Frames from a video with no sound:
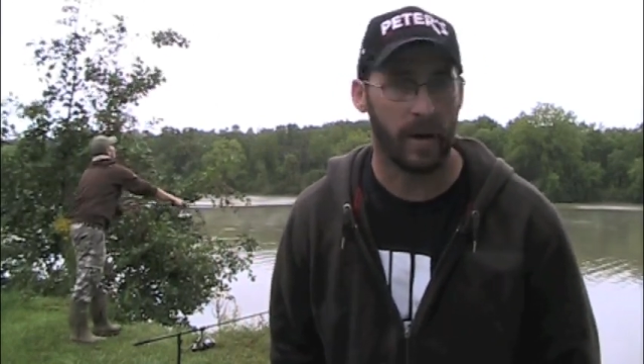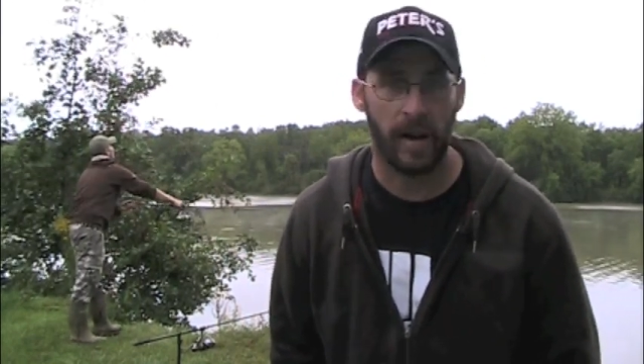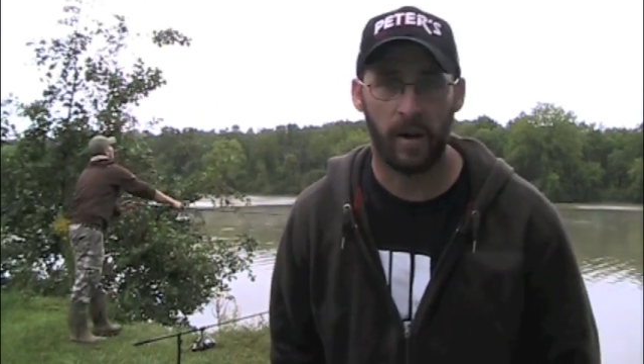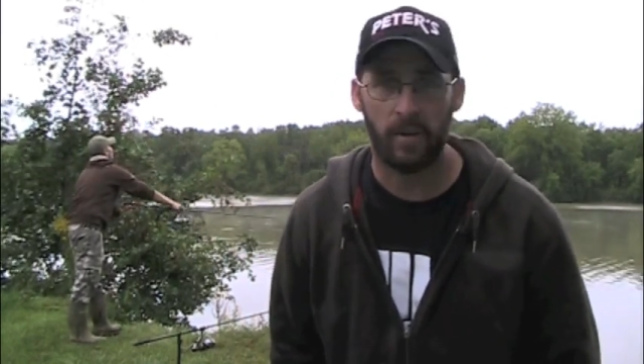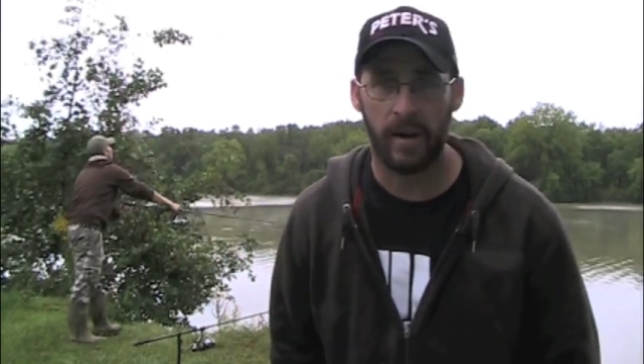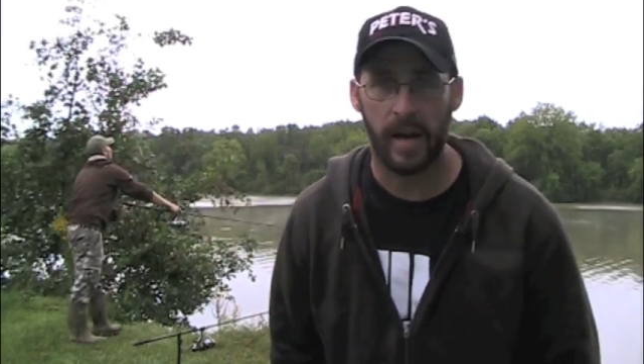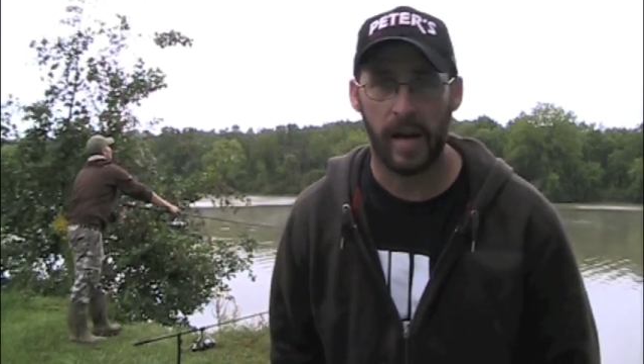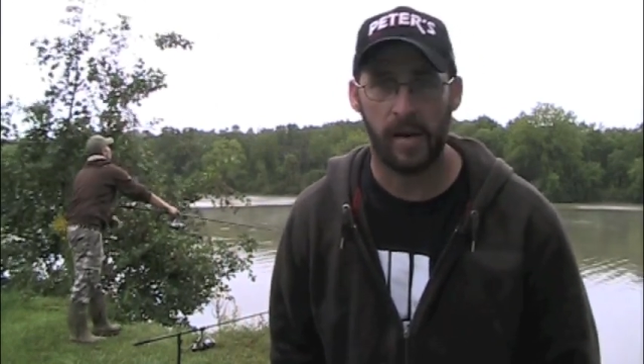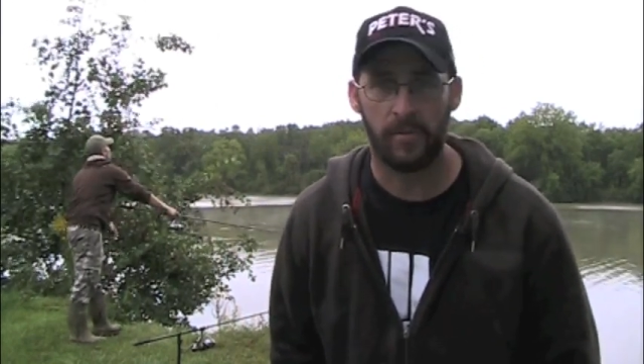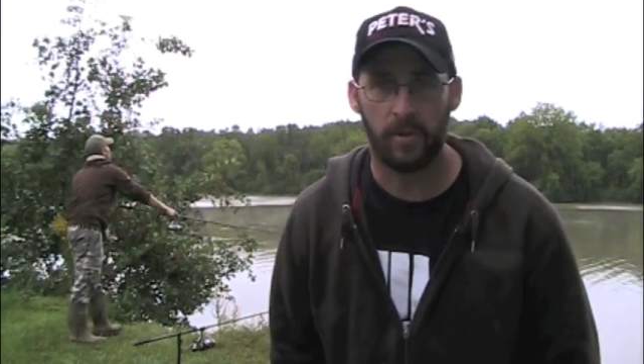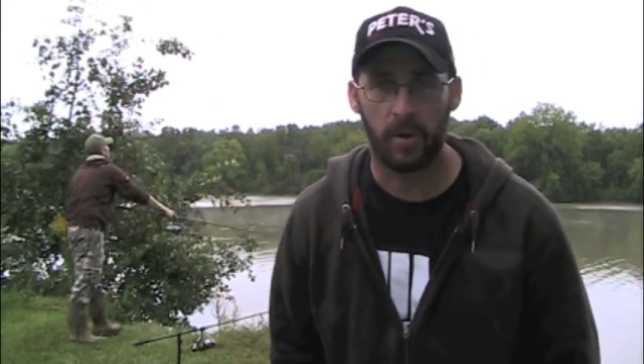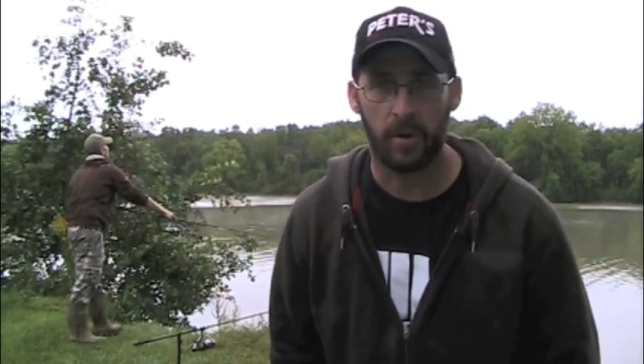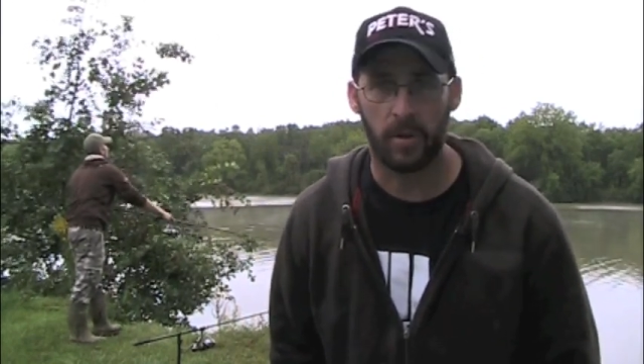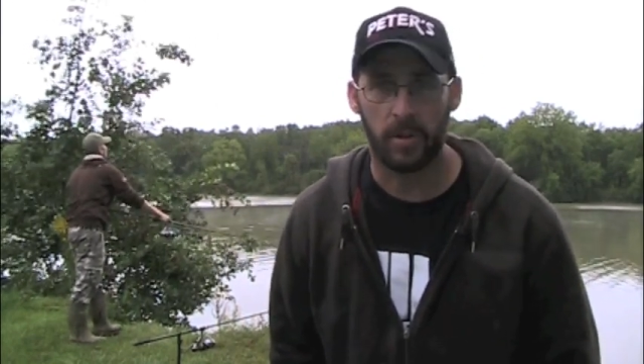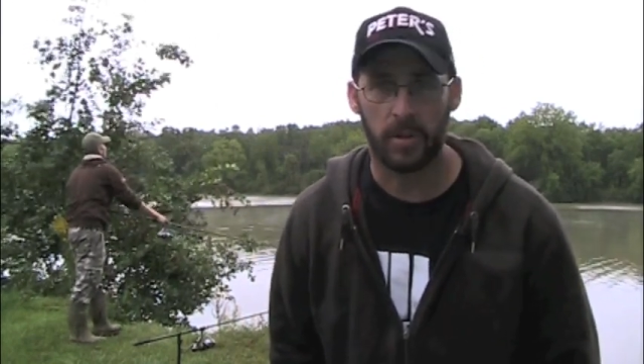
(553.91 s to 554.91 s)
an hour and a half
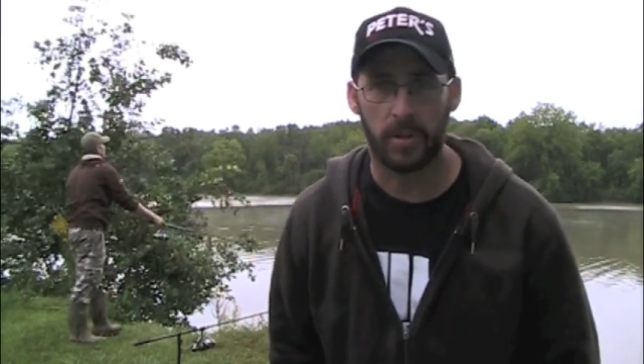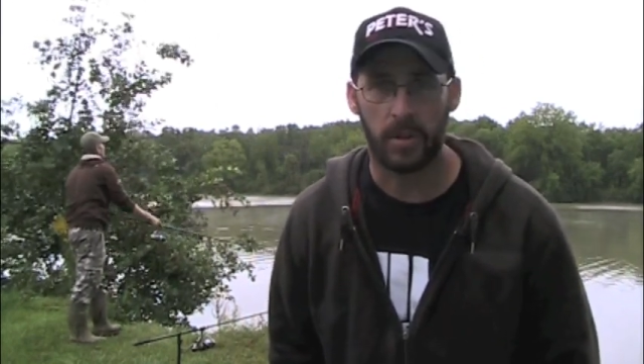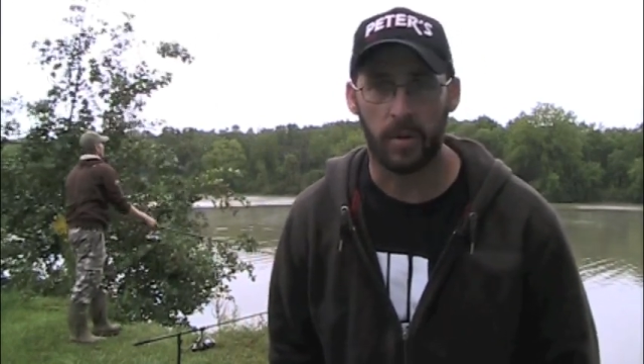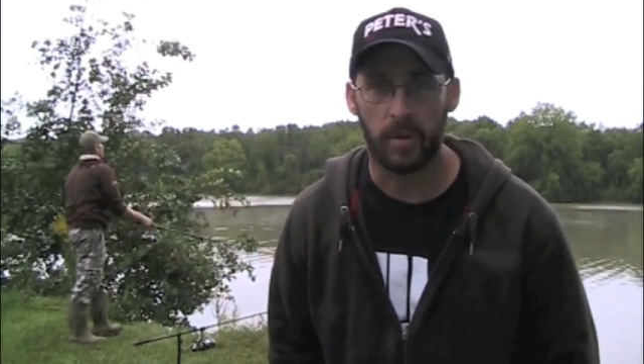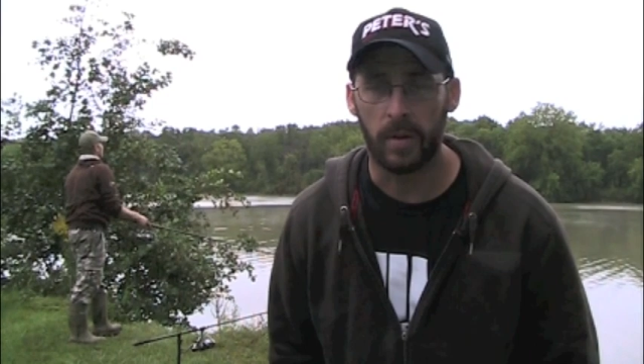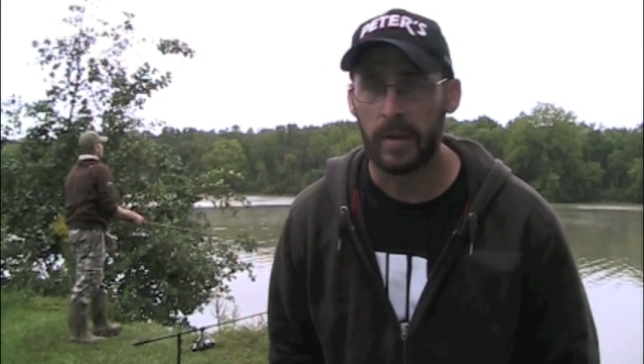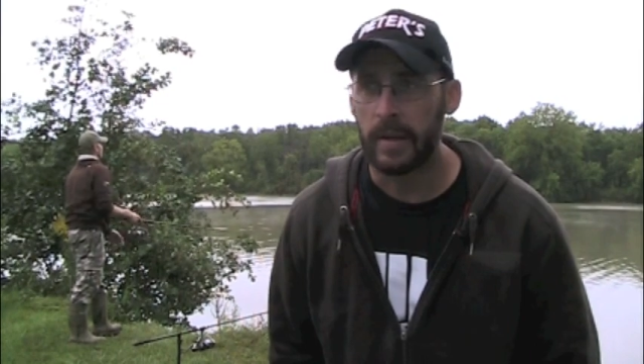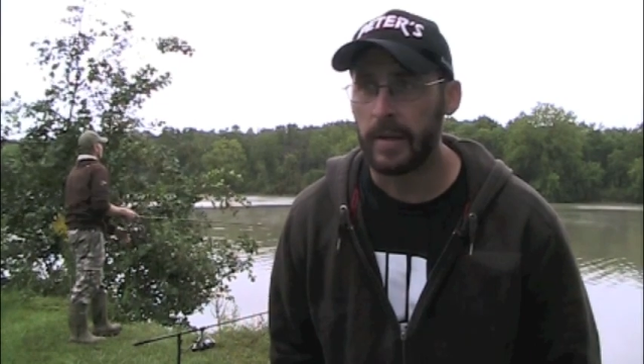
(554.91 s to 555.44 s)
ago or so.